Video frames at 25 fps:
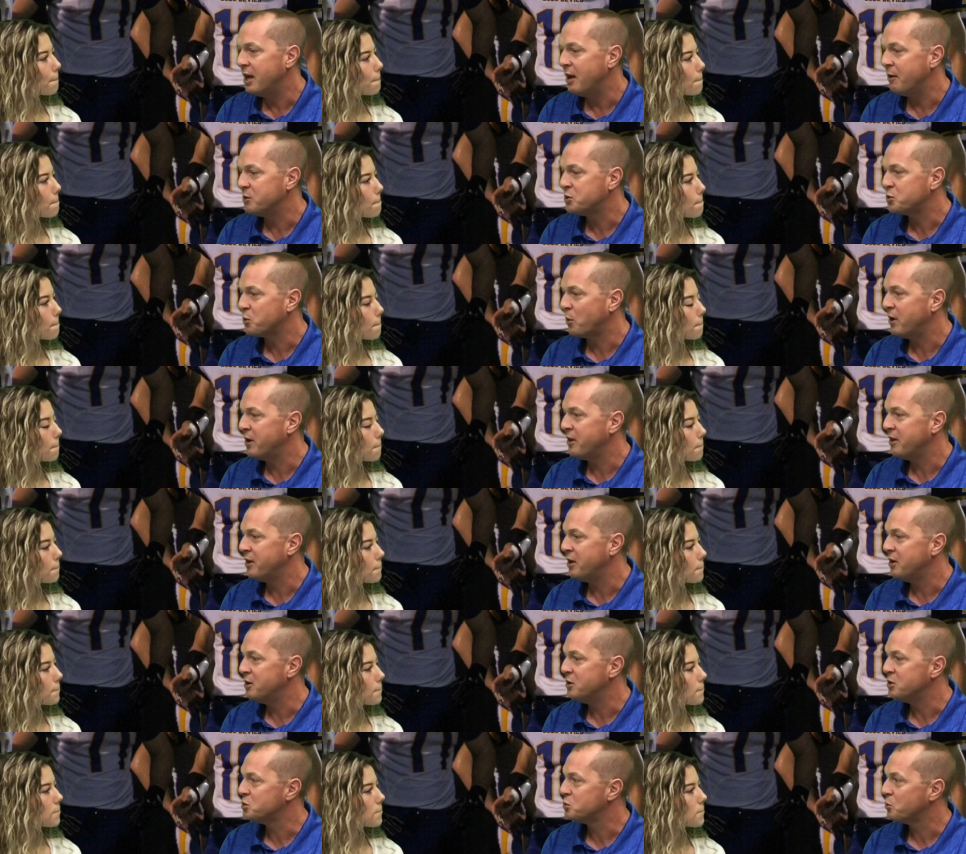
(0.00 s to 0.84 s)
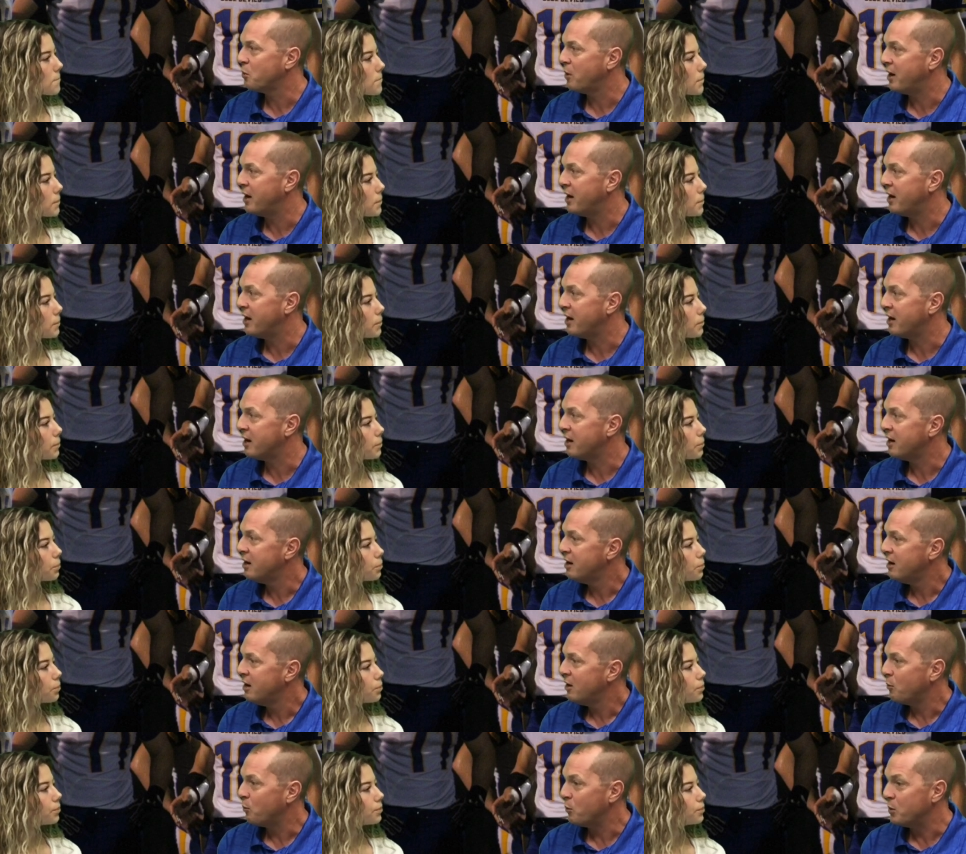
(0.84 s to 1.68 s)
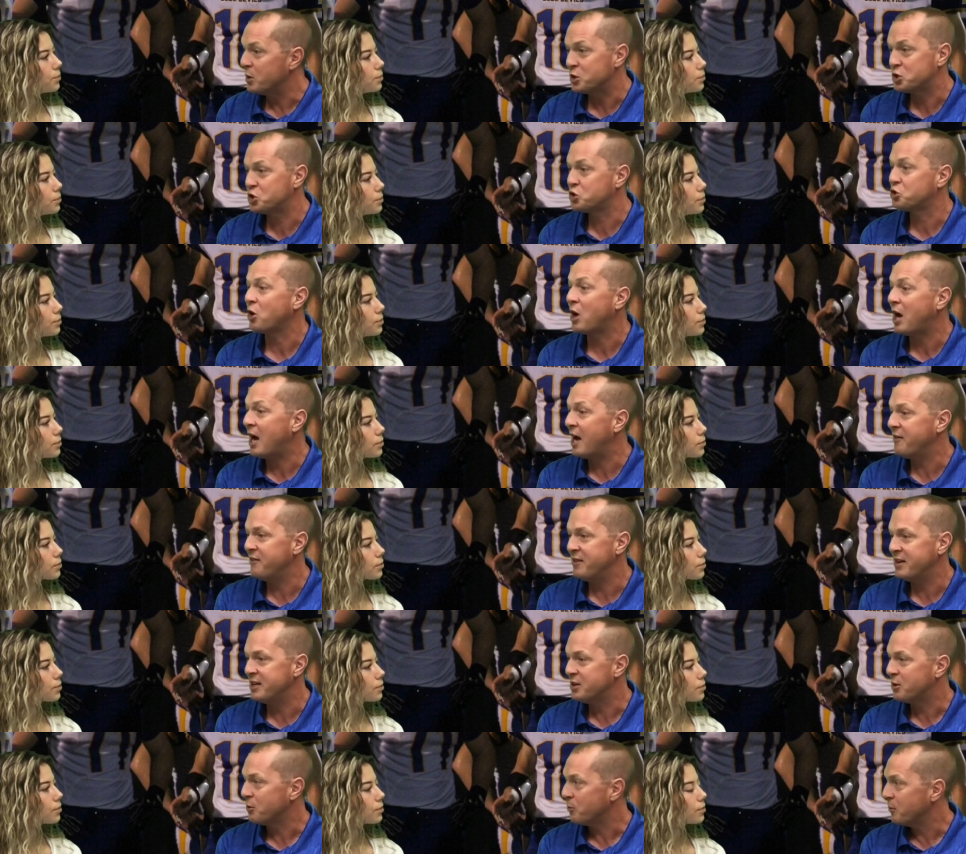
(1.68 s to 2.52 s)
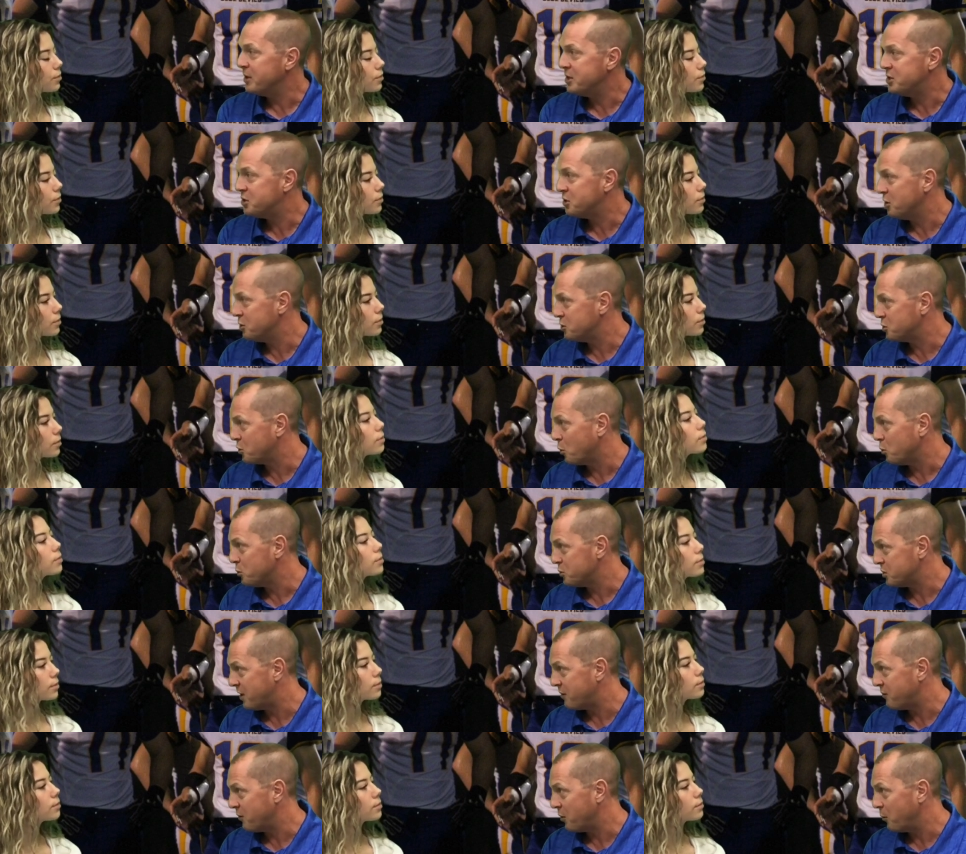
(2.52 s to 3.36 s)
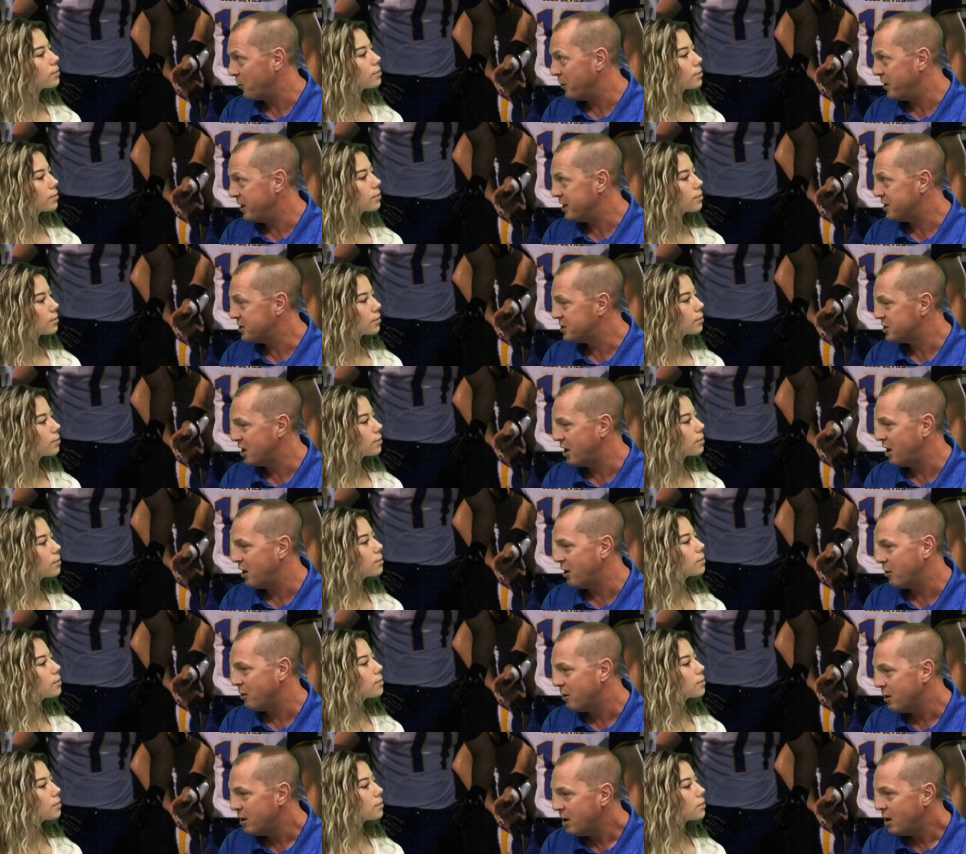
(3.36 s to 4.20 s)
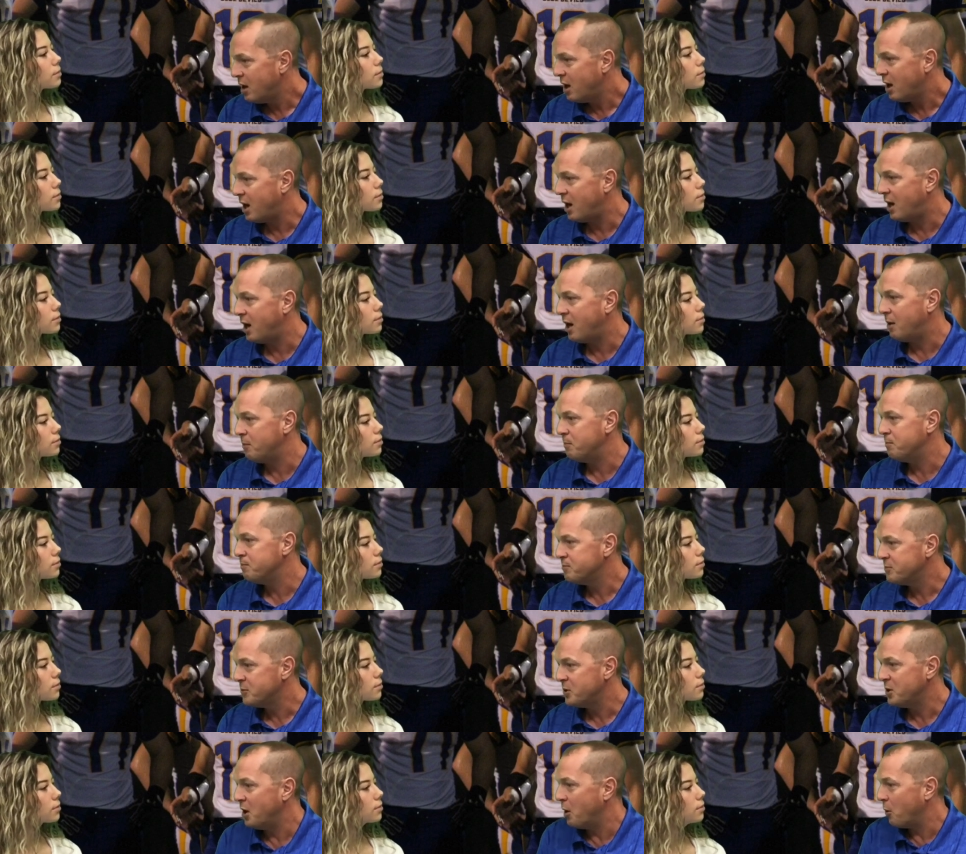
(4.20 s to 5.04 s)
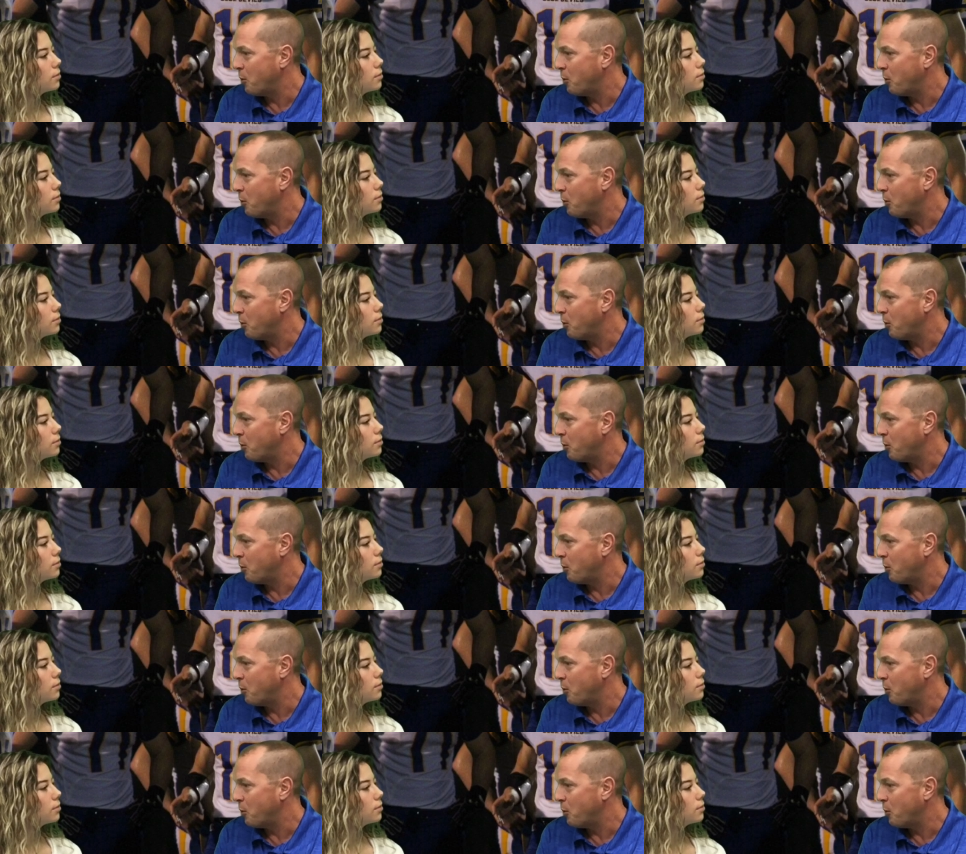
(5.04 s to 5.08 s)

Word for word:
Speaker 1: you know, it's one of those where we're striving to reach those goals every week. So, um, you